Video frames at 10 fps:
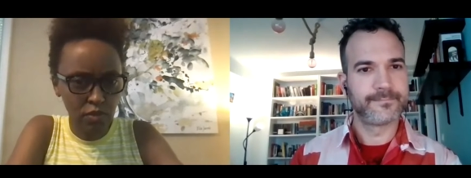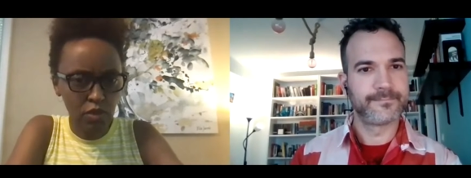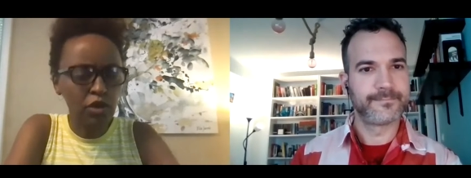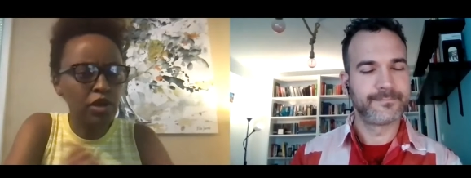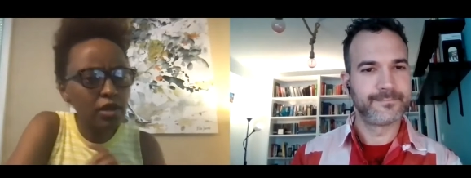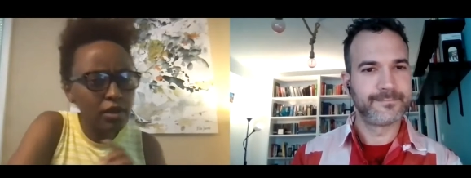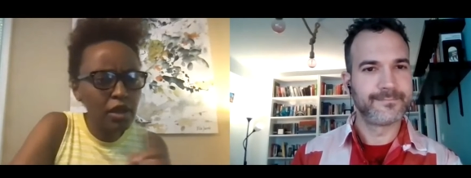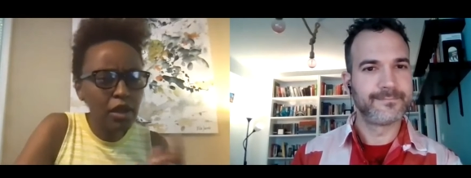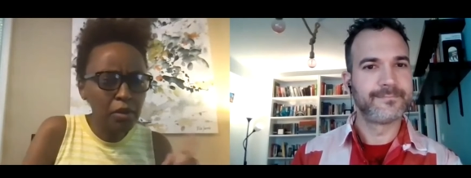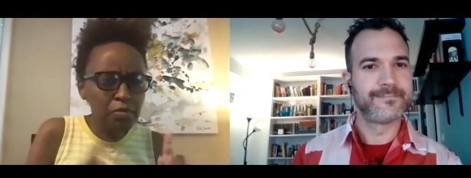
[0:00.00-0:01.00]
Speaker 1: okay
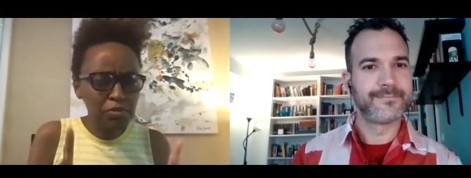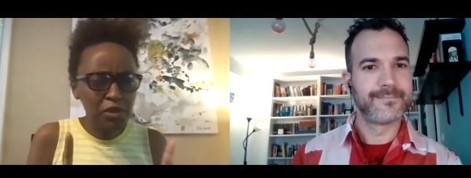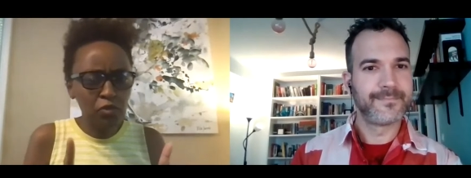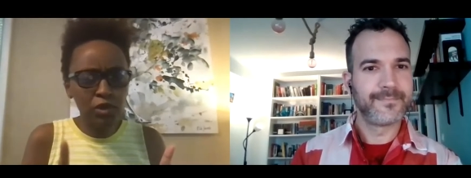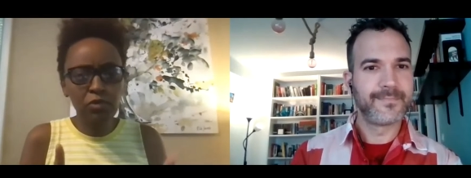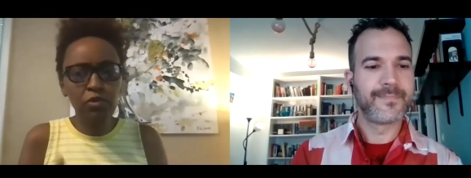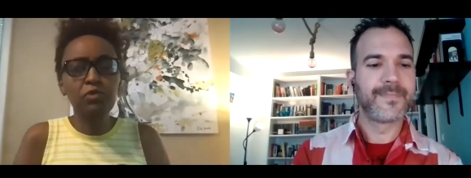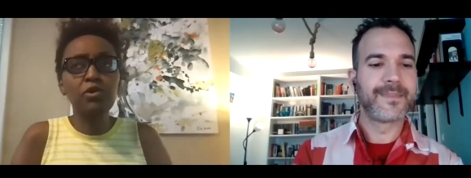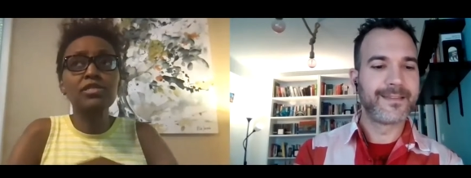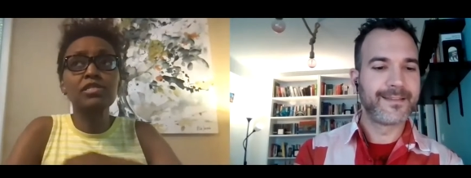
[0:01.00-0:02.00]
uh, maybe in, in,
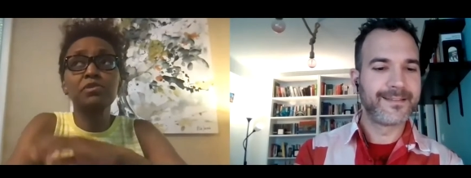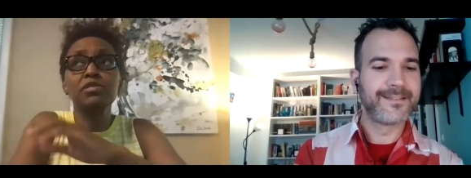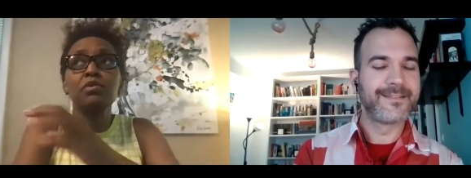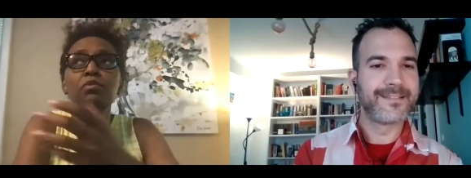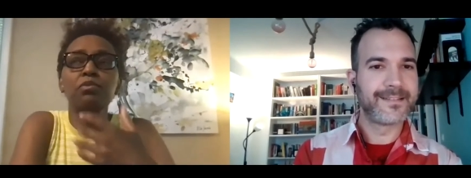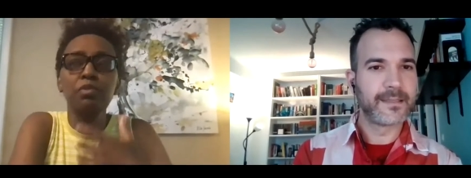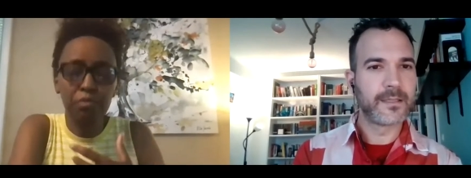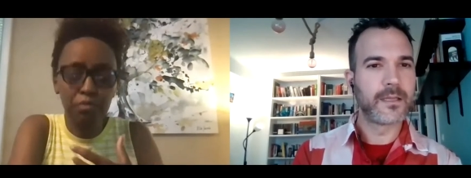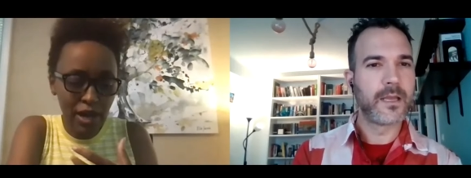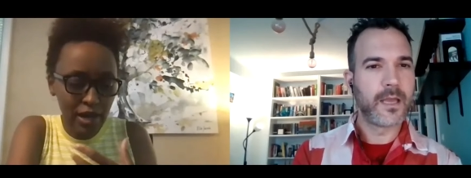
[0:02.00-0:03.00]
in what sense because
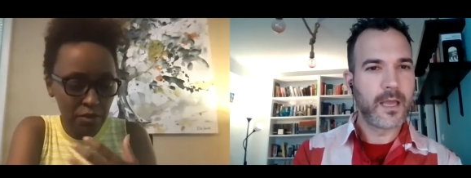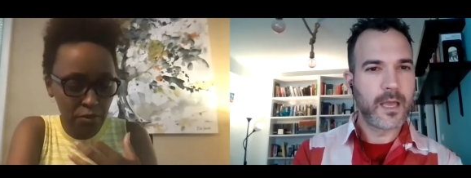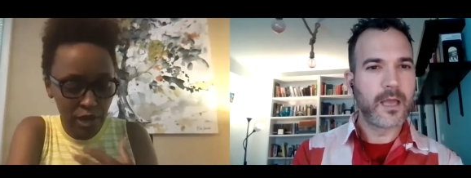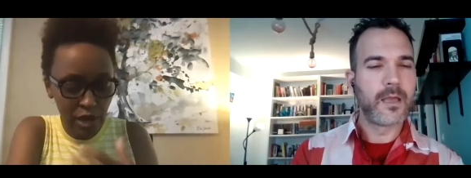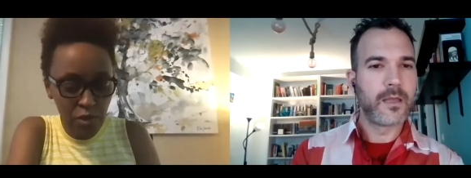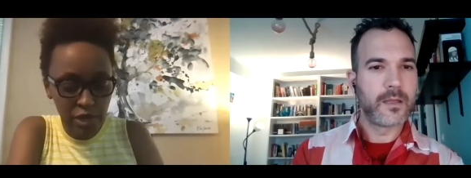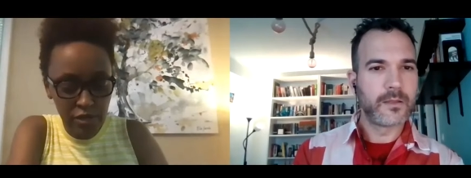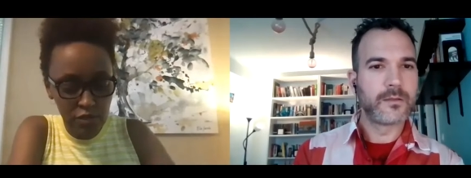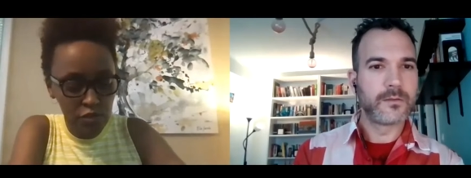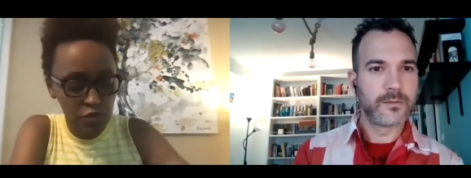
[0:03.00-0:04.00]
my what i
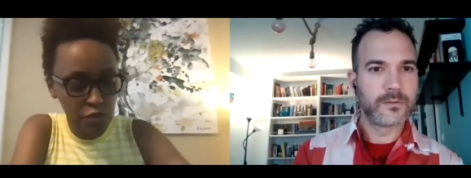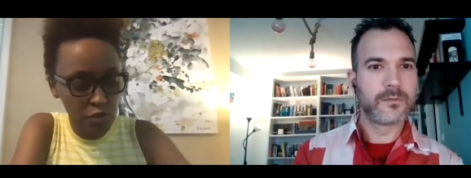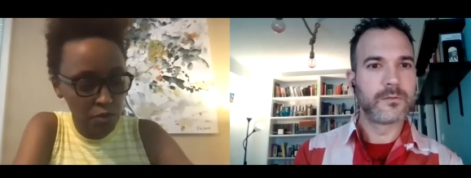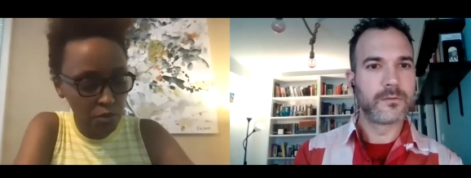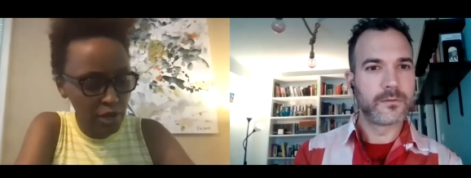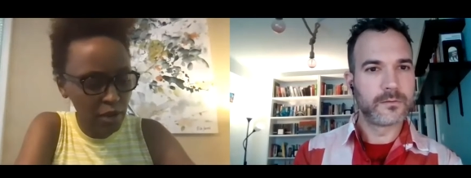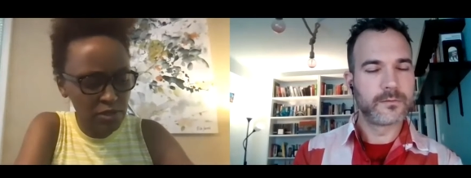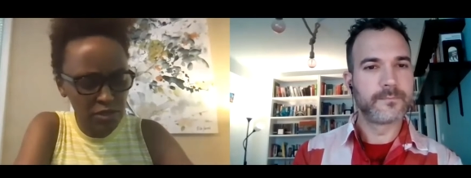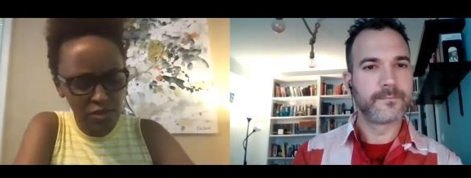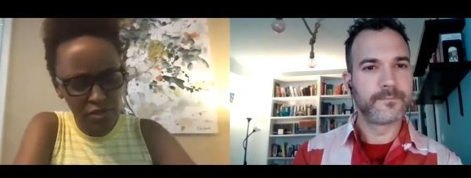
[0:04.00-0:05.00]
wanted to do what i
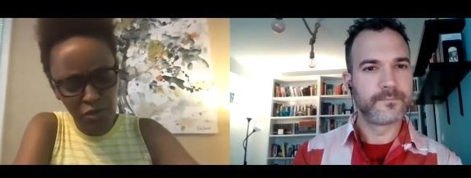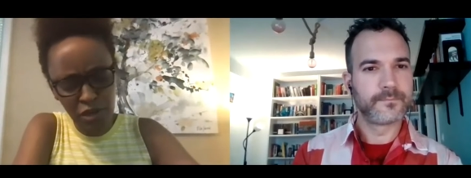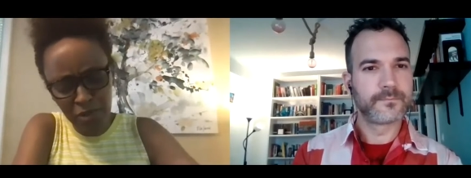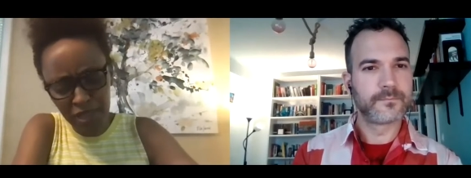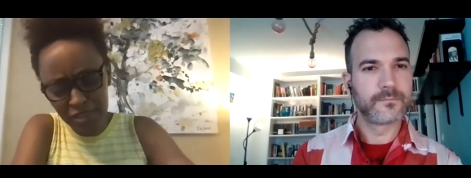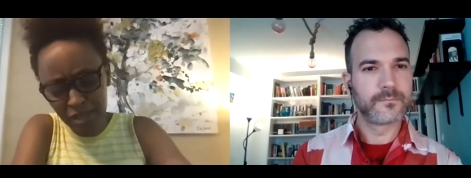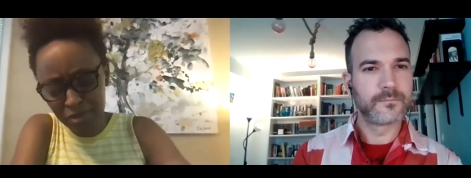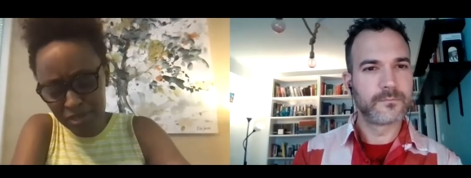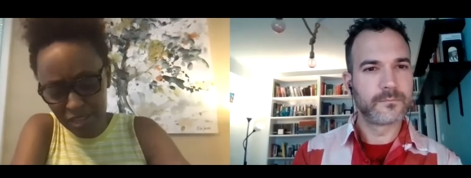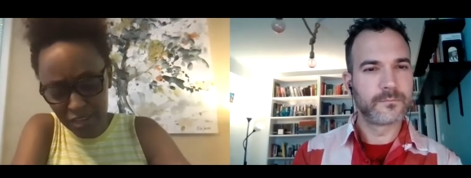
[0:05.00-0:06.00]
was talking about in
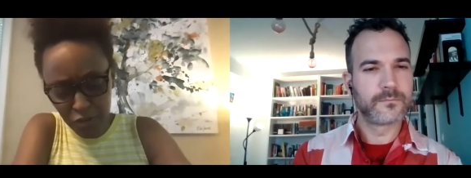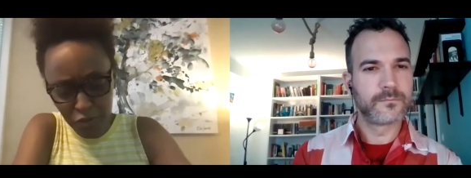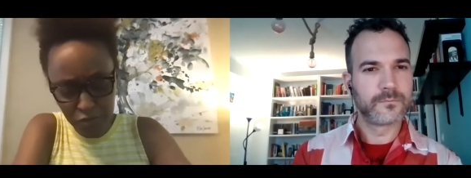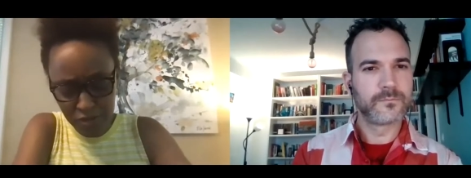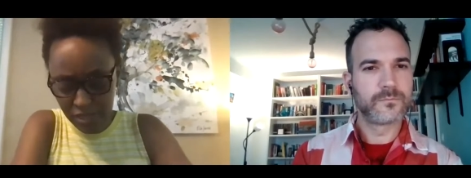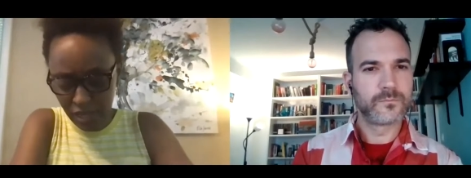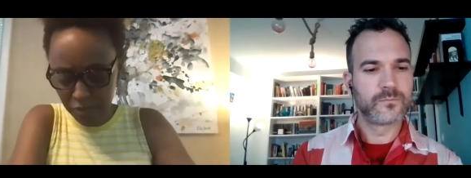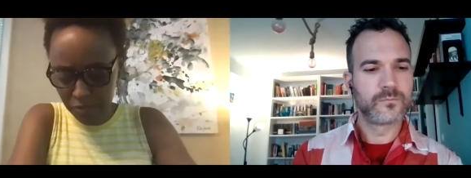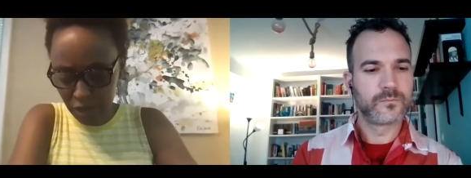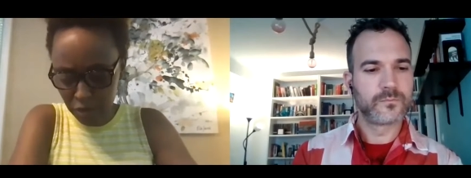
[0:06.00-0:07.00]
that particular novel because
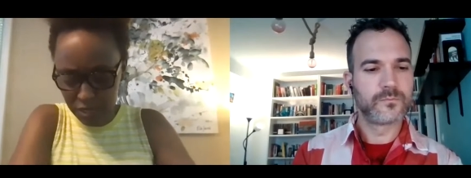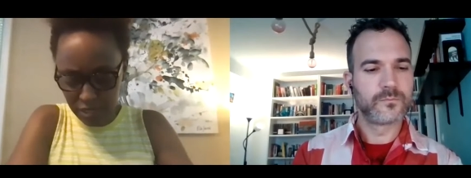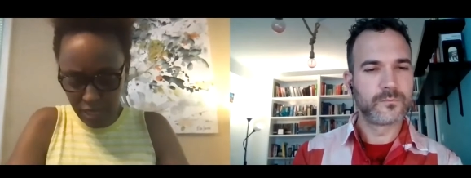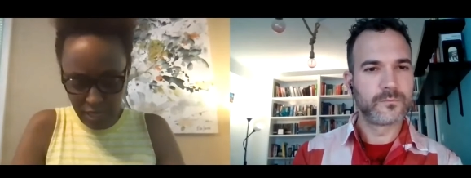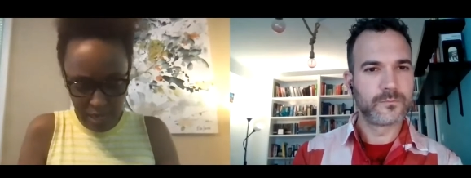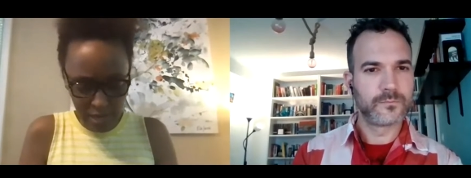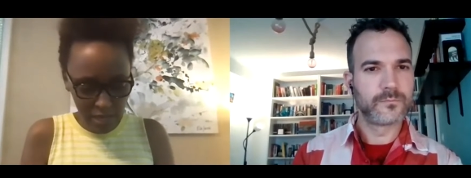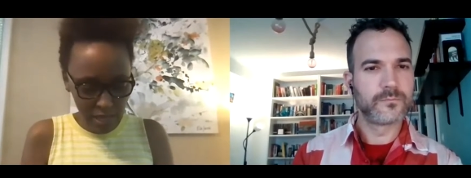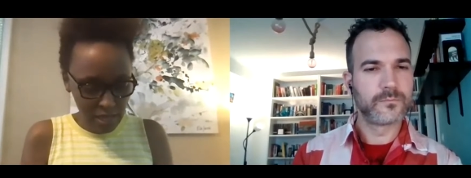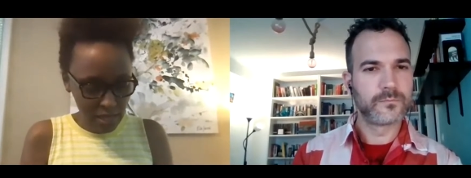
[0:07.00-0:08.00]
I, I, always say that
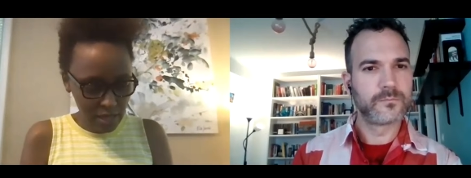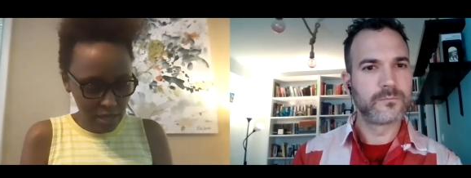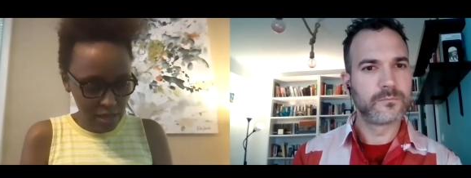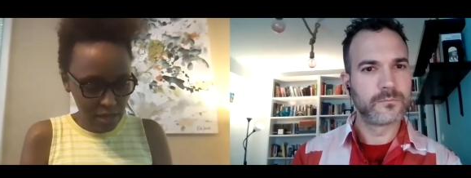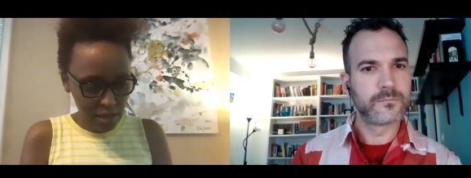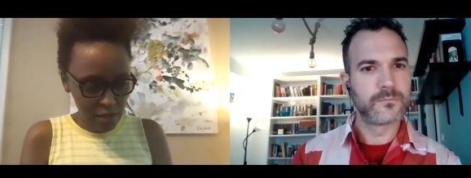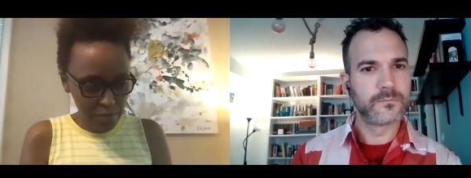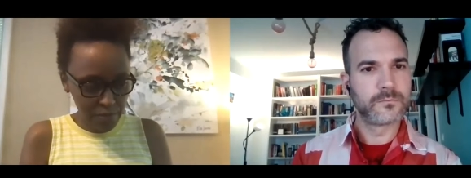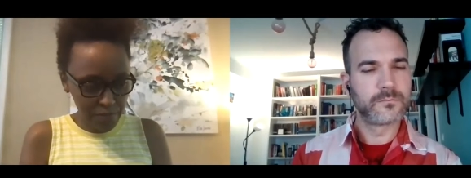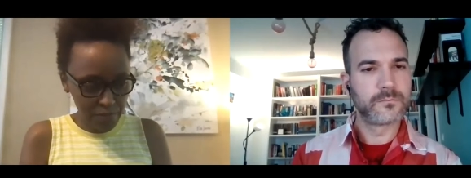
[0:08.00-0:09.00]
um,